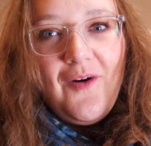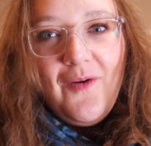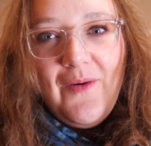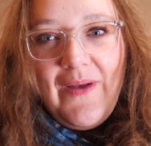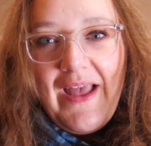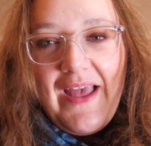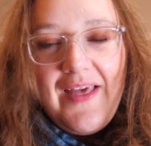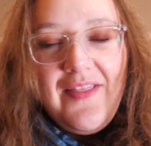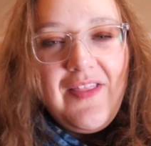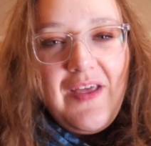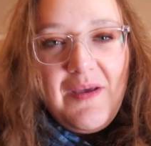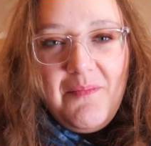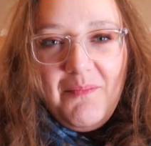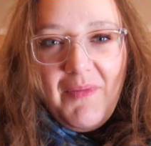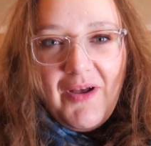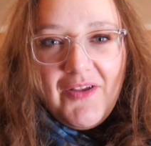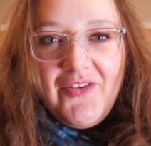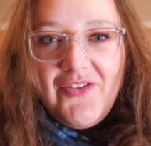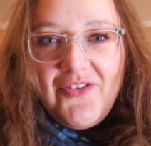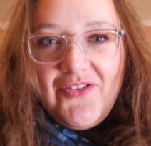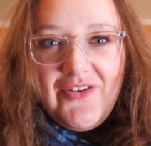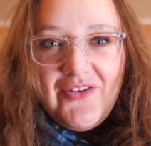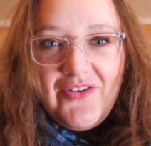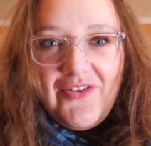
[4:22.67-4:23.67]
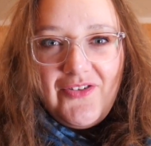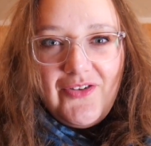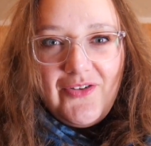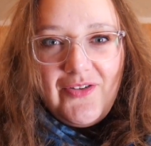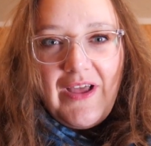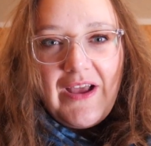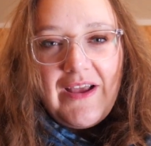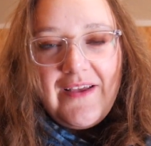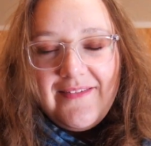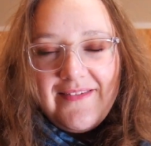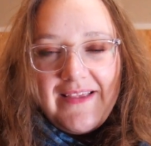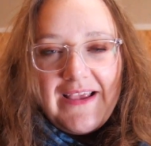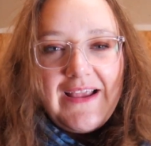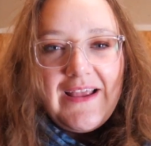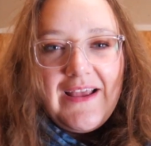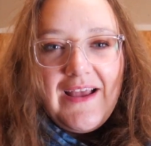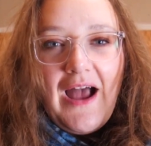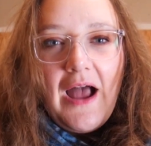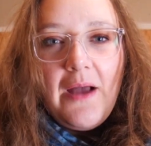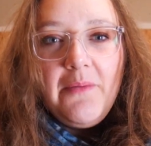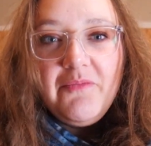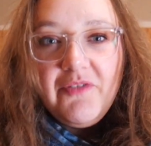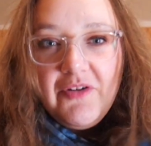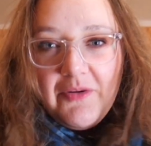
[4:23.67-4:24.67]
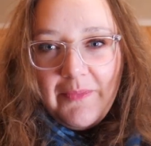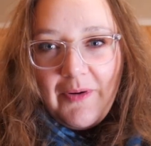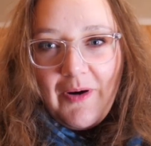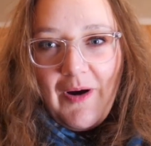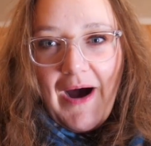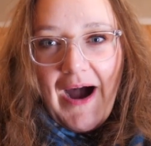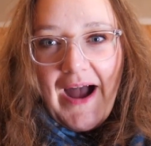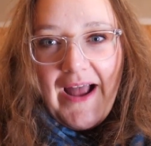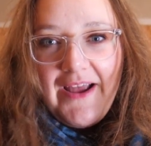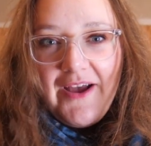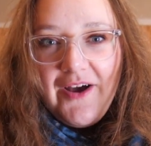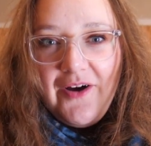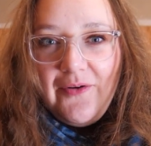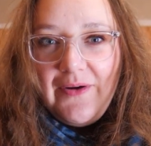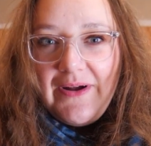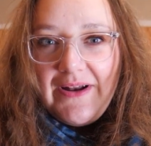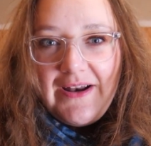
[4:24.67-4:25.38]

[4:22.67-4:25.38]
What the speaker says: okay, they must just do that because like I'm from Ohio,